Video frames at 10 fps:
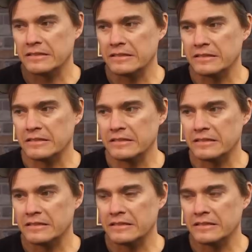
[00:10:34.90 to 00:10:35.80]

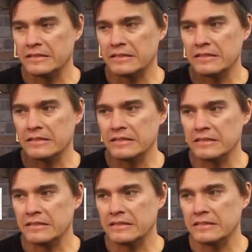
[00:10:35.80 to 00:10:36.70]

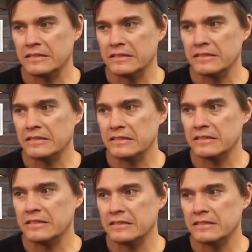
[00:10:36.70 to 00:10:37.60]

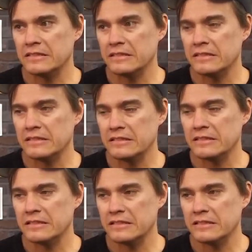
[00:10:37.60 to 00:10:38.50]

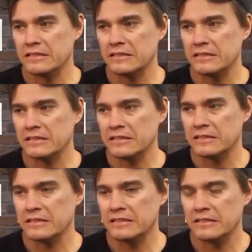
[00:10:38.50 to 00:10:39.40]

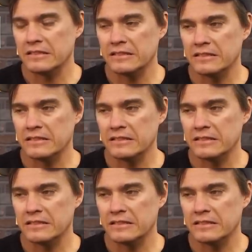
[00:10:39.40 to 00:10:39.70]
(not speaking)